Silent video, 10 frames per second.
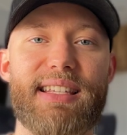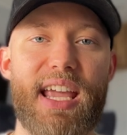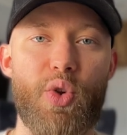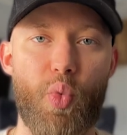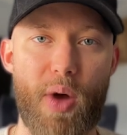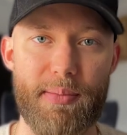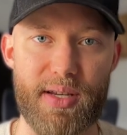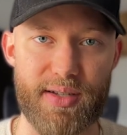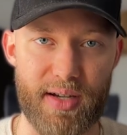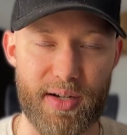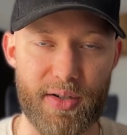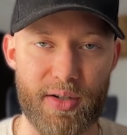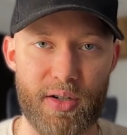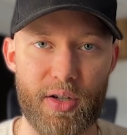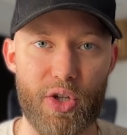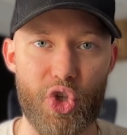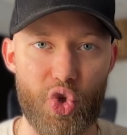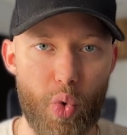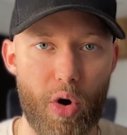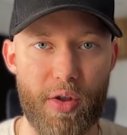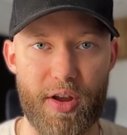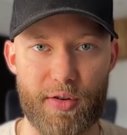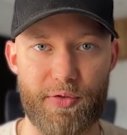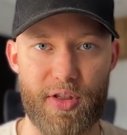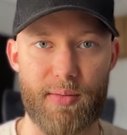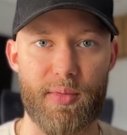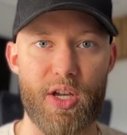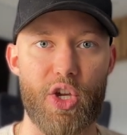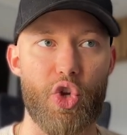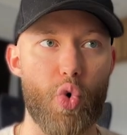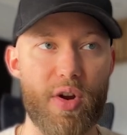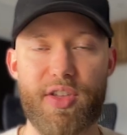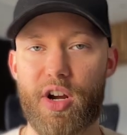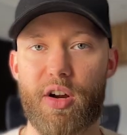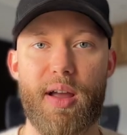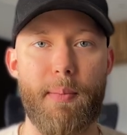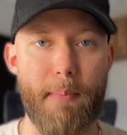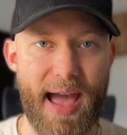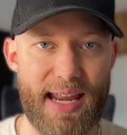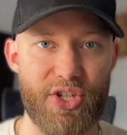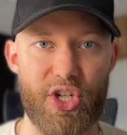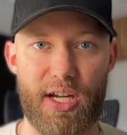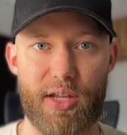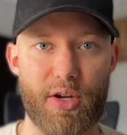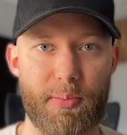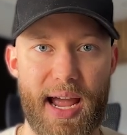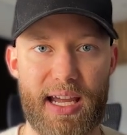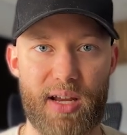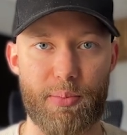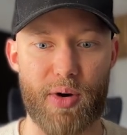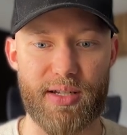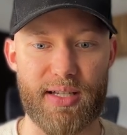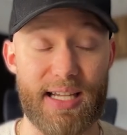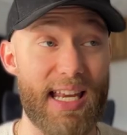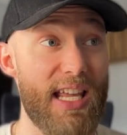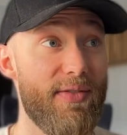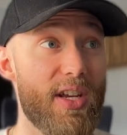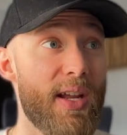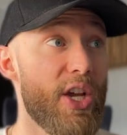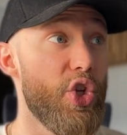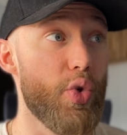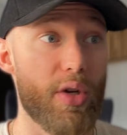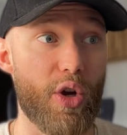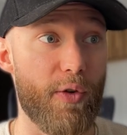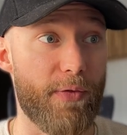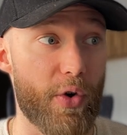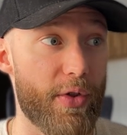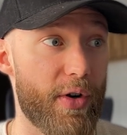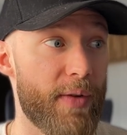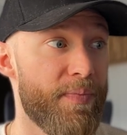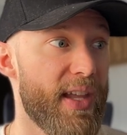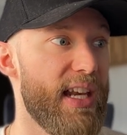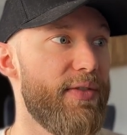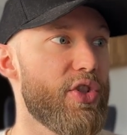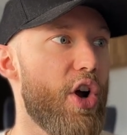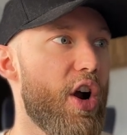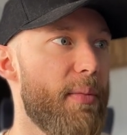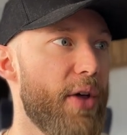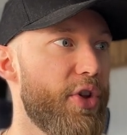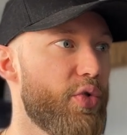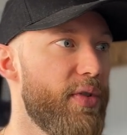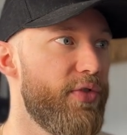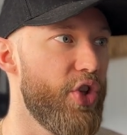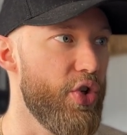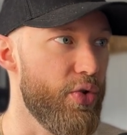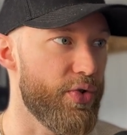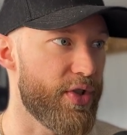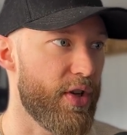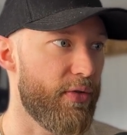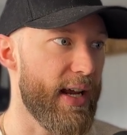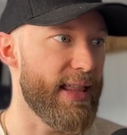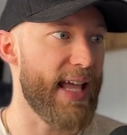a web designer, you are there for them. You're there managing their backend presence. And even you can go further and even talk about their reviews, right?